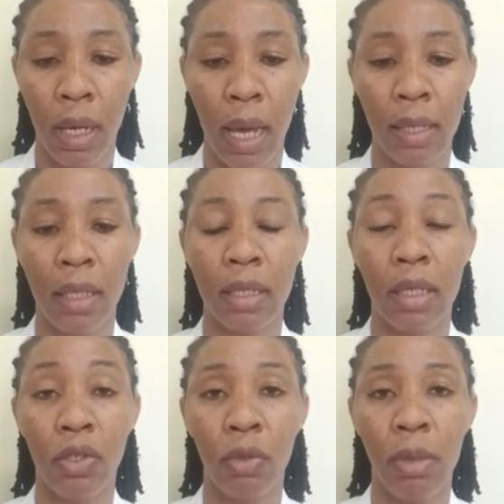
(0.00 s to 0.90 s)
and the
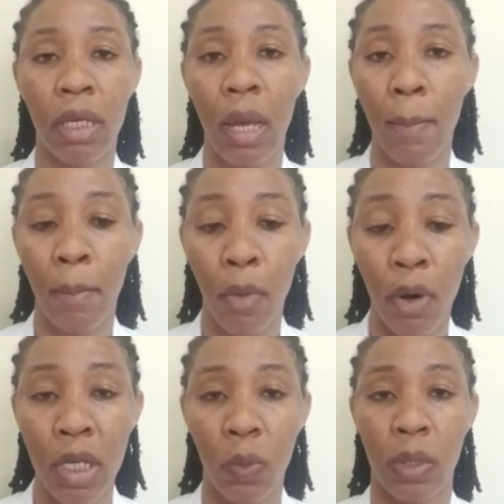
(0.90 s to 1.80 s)
skin should be kept
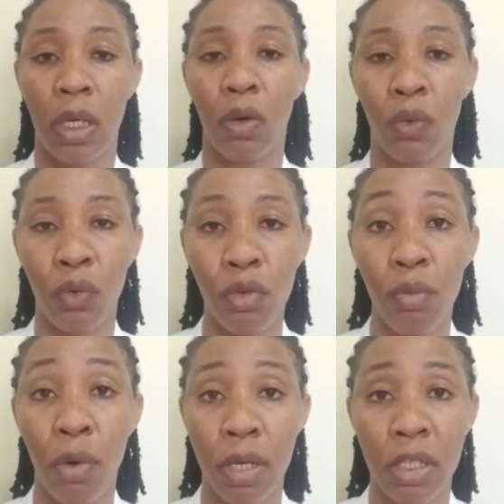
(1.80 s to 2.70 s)
moist with a good
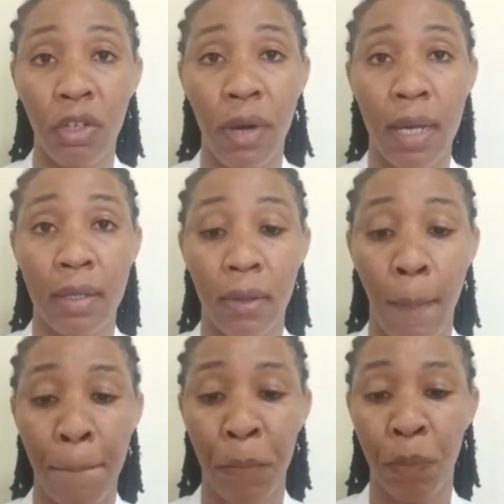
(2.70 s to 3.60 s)
moisturizer.
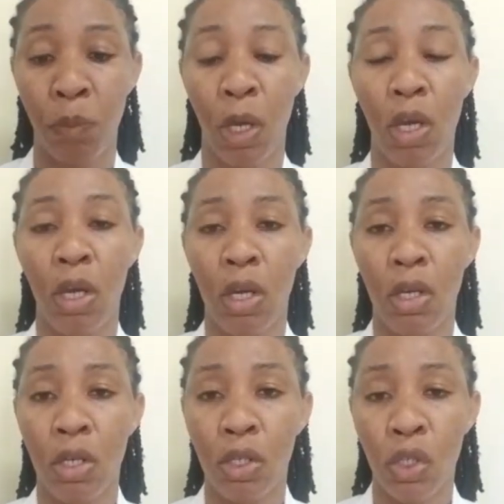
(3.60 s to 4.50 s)

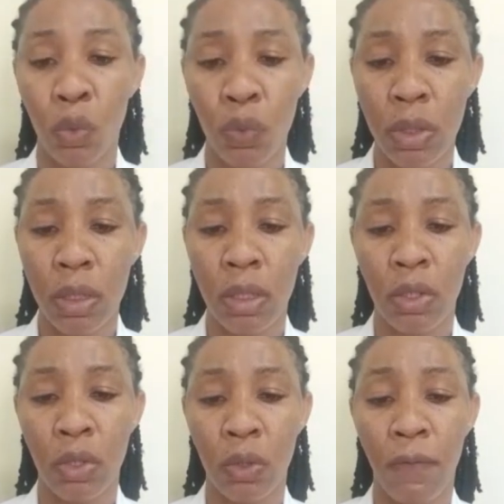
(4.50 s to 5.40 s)

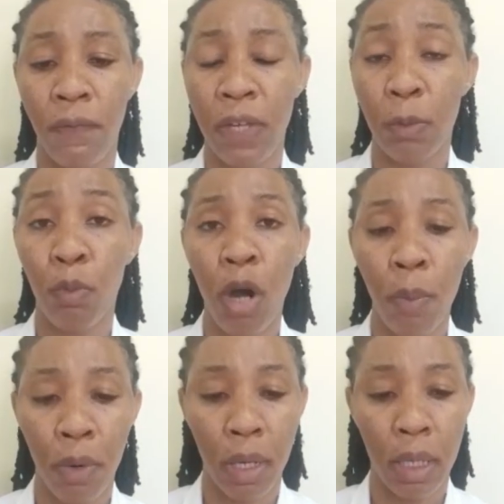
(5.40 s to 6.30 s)
Shoes should fit
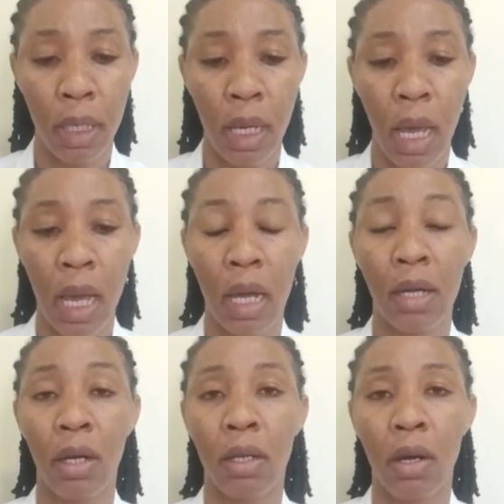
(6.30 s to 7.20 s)
properly
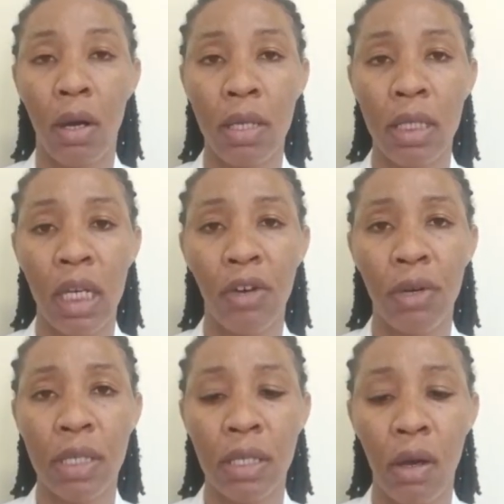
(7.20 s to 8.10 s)
and not cause
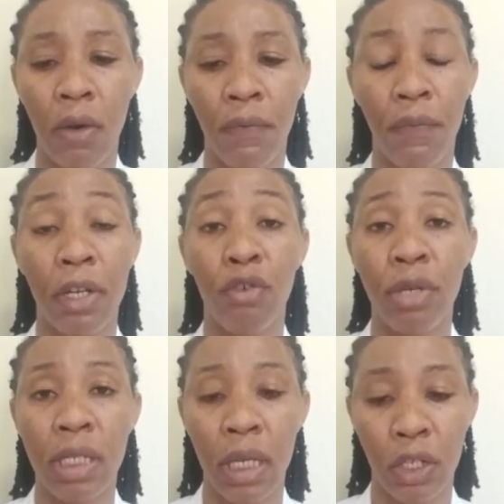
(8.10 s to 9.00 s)
areas of
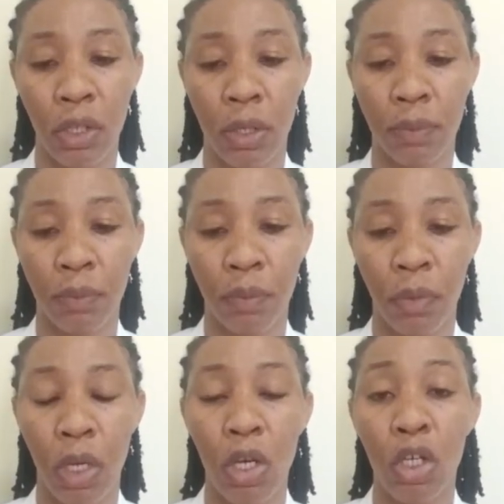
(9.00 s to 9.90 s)
irritation.
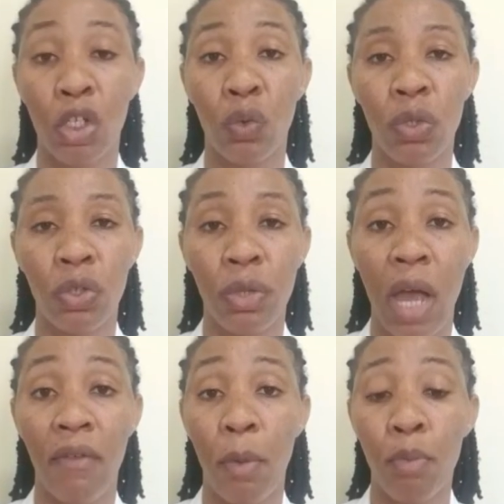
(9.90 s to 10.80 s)
Shoes should
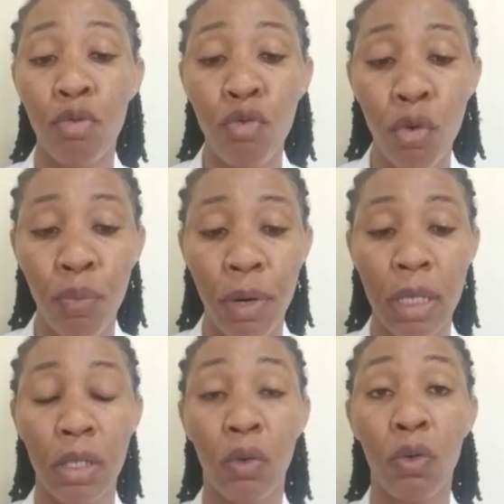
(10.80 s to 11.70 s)
have
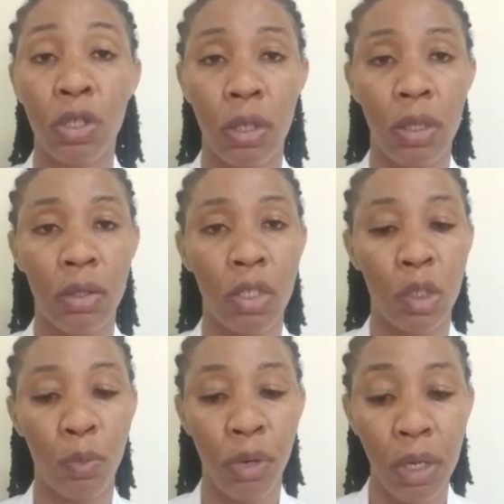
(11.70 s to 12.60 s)
appropriate cushioning to
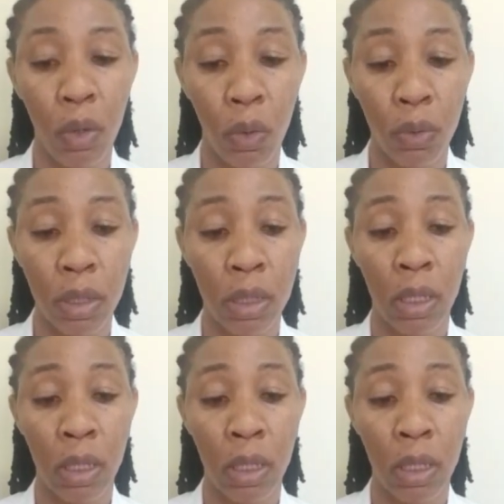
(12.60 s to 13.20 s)
spread out